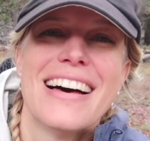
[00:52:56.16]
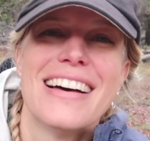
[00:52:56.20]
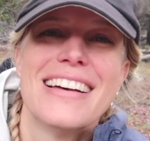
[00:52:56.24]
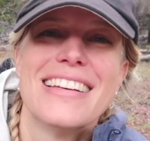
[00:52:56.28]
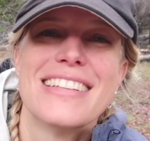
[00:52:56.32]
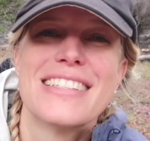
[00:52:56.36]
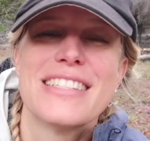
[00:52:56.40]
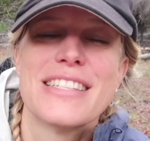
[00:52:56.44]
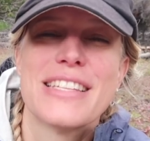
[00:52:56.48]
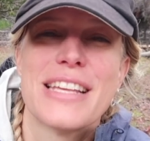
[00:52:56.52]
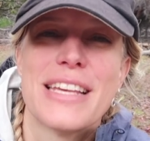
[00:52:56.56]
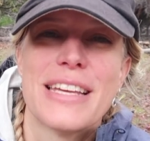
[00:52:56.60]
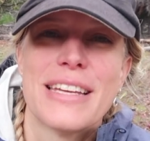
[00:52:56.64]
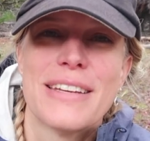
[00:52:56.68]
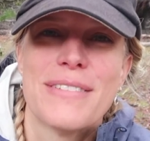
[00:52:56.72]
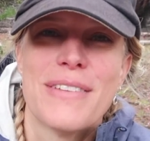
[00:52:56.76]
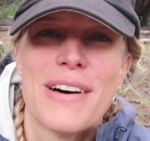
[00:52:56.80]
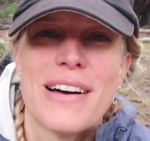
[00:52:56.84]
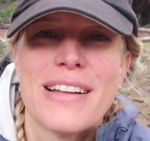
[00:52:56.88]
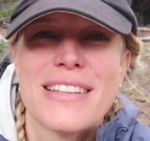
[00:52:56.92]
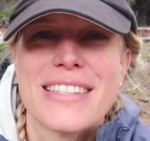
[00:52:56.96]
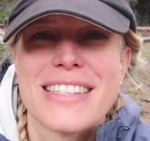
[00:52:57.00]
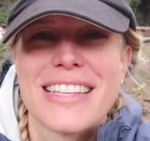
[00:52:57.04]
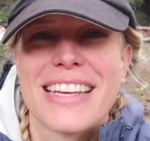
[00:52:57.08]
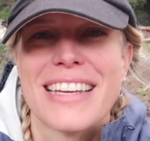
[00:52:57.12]
I'll see.
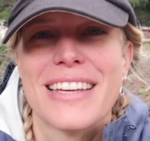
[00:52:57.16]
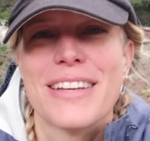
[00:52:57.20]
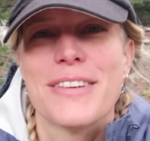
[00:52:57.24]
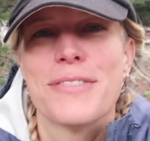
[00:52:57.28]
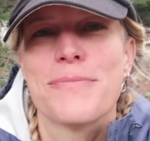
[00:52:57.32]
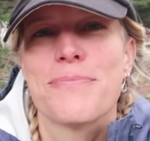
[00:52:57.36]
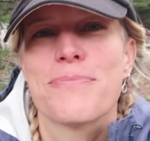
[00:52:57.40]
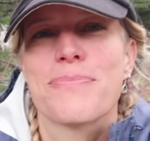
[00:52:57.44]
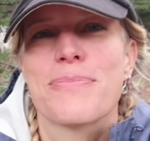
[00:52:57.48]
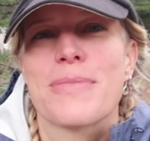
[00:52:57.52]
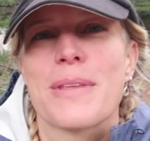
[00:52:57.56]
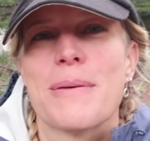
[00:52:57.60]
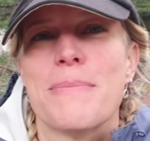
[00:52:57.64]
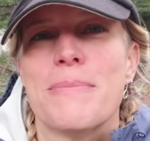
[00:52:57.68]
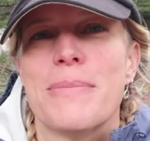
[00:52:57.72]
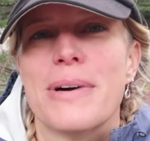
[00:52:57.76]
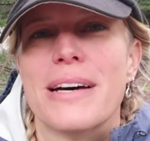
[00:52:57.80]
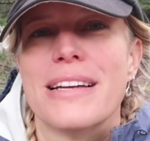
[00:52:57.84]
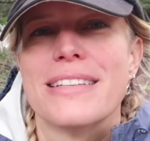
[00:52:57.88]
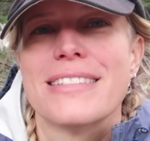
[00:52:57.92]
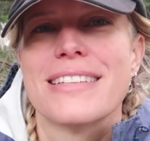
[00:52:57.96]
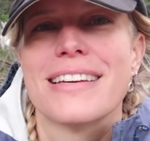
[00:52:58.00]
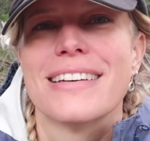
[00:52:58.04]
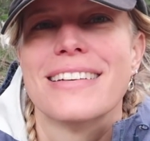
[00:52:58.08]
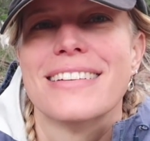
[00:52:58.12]
I'll see.
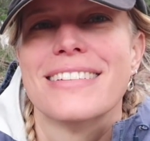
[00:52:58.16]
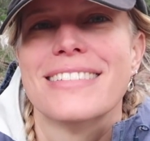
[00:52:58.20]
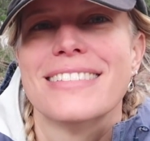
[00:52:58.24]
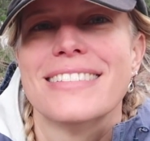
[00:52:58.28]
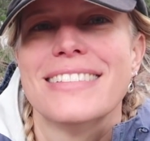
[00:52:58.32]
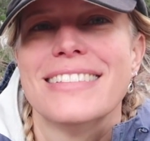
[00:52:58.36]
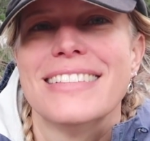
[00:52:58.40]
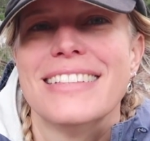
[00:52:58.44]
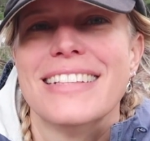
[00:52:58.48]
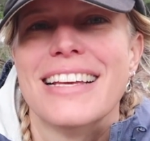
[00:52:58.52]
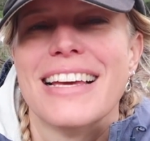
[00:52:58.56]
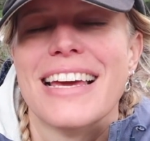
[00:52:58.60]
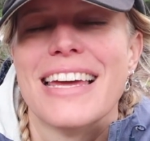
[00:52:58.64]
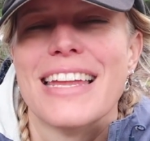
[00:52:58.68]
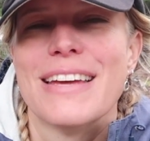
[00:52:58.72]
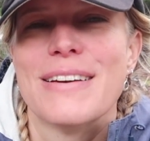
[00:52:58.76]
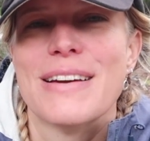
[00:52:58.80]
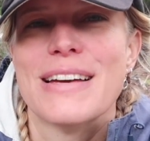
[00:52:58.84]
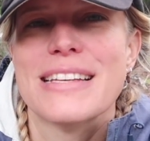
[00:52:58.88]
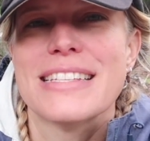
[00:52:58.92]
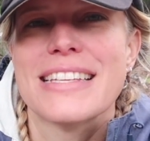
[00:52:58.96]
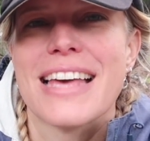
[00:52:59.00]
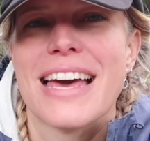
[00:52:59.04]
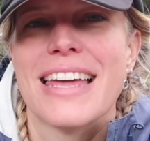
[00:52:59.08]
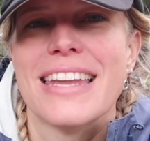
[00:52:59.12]
But uh,
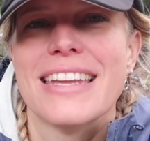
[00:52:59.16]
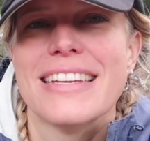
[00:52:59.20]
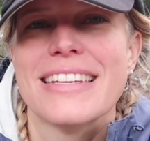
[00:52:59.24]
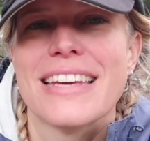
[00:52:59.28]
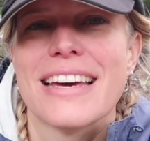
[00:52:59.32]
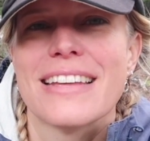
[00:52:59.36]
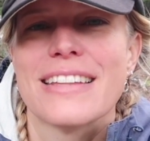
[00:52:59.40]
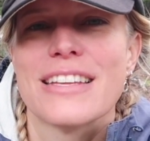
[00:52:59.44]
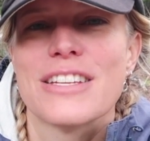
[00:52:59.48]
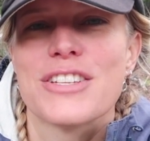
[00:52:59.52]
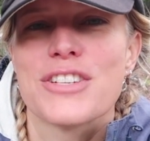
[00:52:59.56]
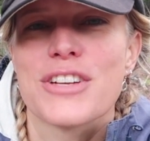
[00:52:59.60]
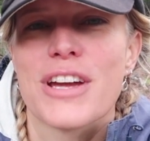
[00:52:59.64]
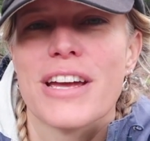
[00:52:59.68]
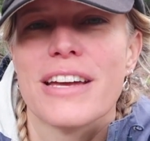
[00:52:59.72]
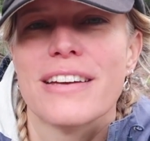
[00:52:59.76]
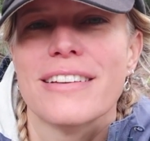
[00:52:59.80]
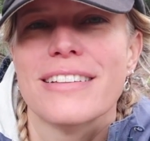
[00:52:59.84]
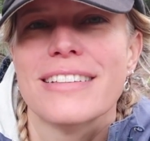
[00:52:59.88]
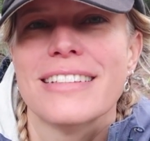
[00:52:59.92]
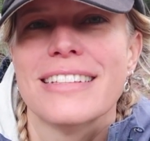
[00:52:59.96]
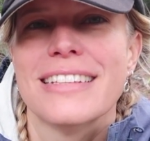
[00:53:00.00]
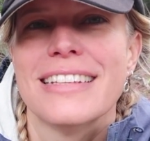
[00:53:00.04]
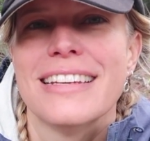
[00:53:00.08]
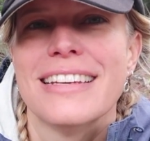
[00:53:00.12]
anyways, heading down the
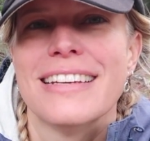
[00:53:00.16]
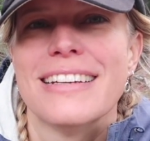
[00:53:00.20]
trail.